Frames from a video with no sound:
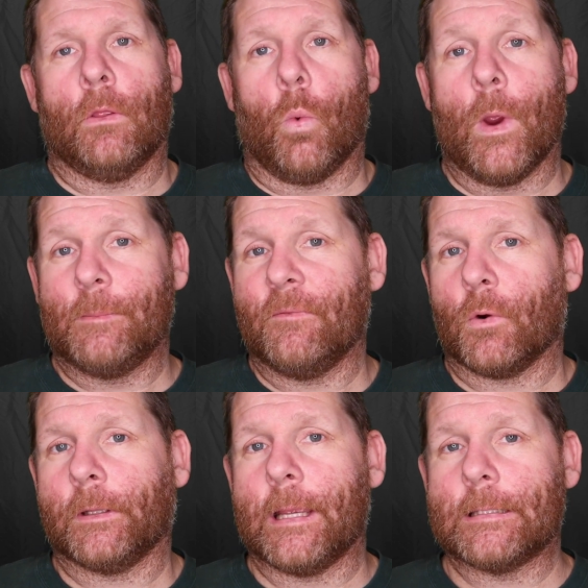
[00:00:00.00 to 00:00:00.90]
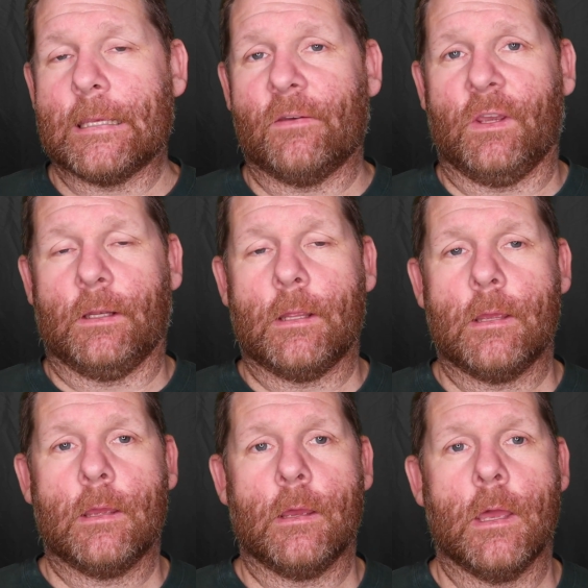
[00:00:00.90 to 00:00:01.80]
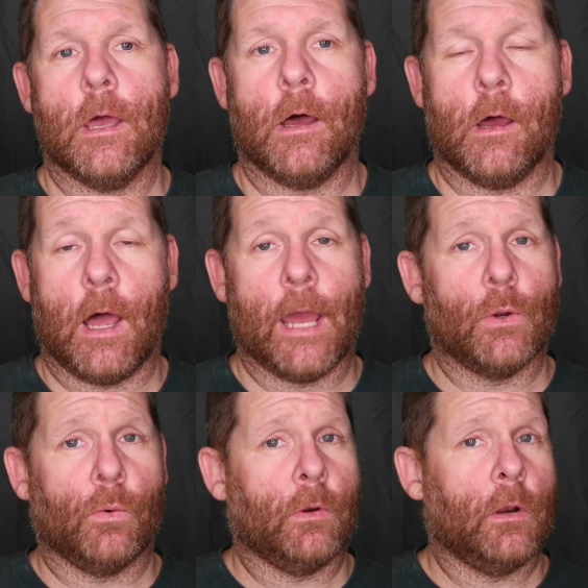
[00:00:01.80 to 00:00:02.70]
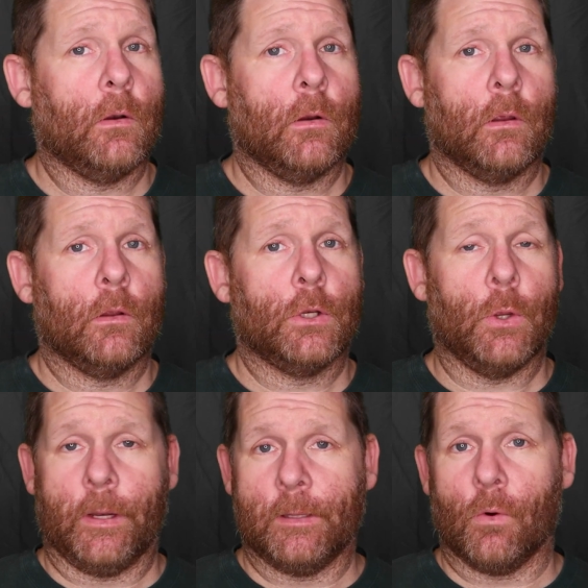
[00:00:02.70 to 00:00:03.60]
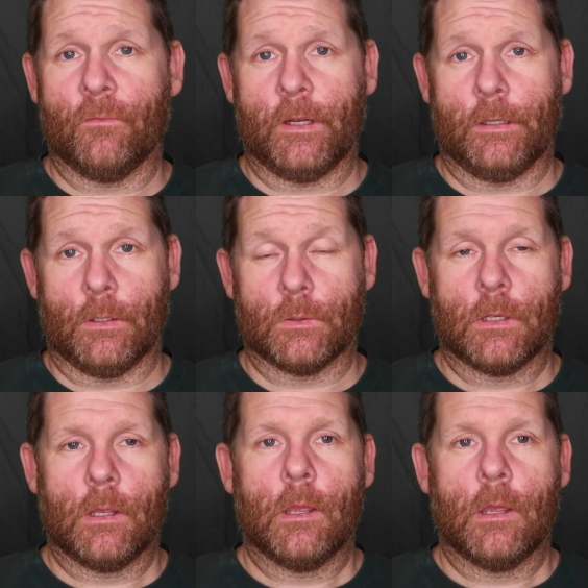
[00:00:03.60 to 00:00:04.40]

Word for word: the week before Thanksgiving, uh, I don't do any more videos.